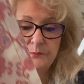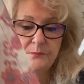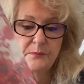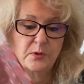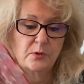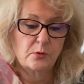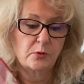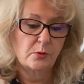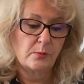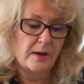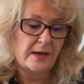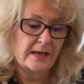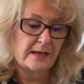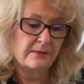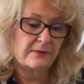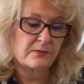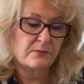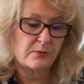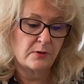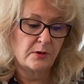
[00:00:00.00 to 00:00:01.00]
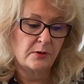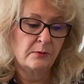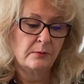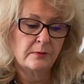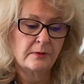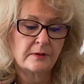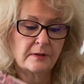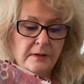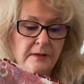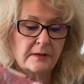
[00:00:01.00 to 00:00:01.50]
all the way through,
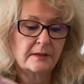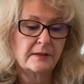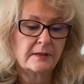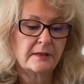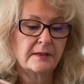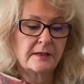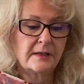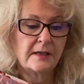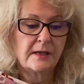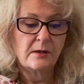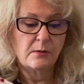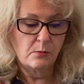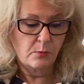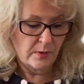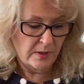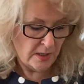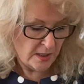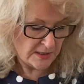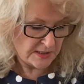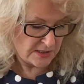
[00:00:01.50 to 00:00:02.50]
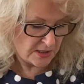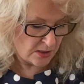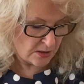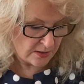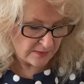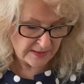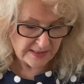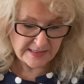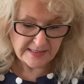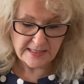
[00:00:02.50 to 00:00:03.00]
when I
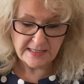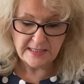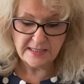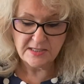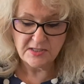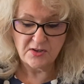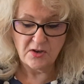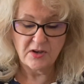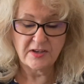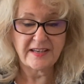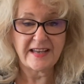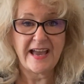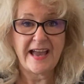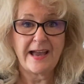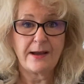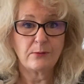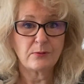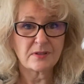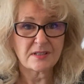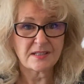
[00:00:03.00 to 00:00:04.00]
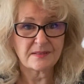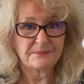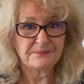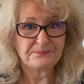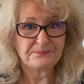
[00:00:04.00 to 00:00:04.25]
turn this inside out,